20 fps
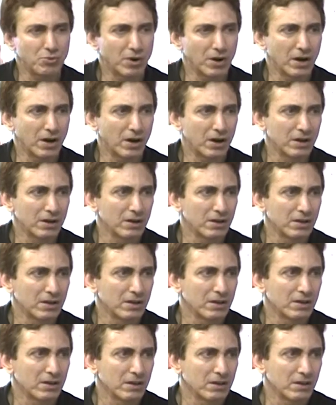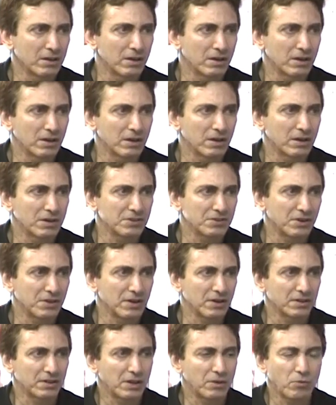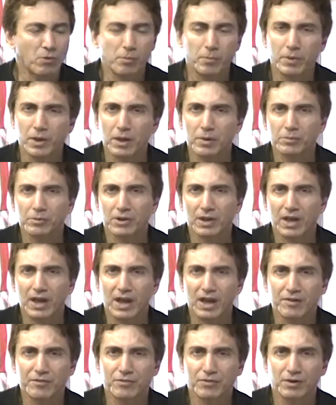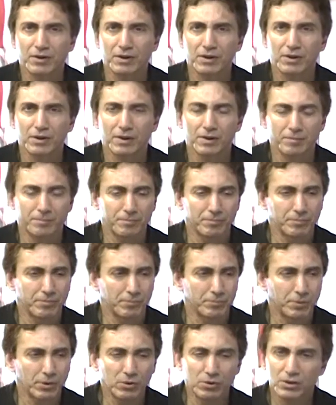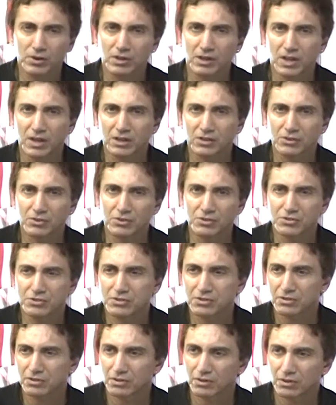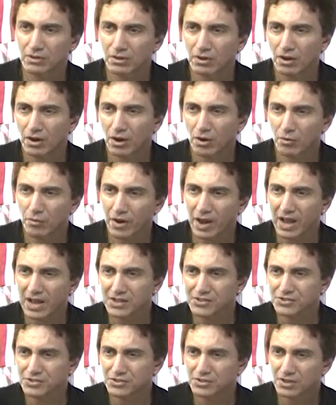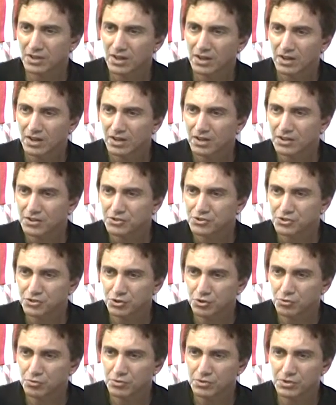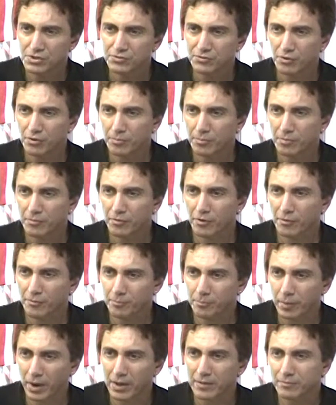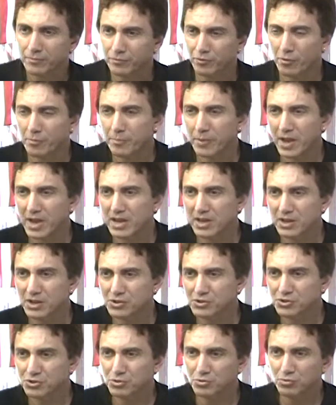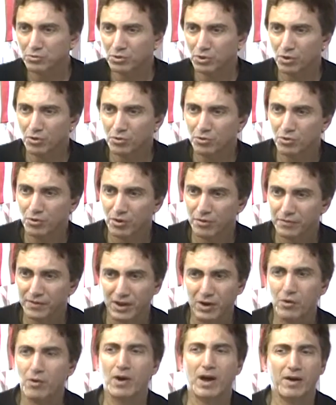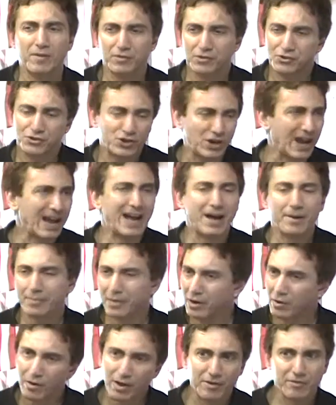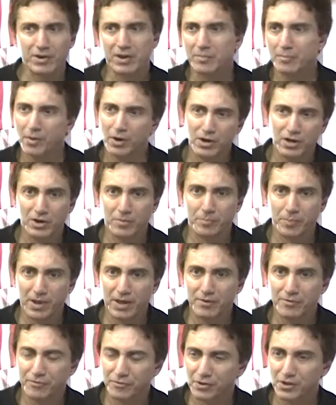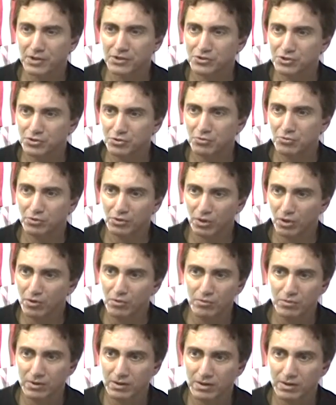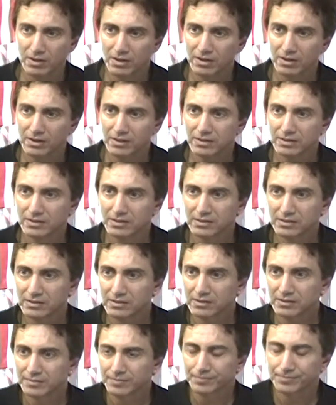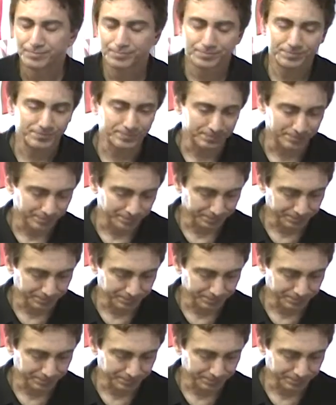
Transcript: Uh, uh, uh, they won't be able to have uh, um, bill collectors harass students for for, by, for paying their student loan off. They don't have a job. They don't have any money to pay the friggin' student loan. All I can say hmm.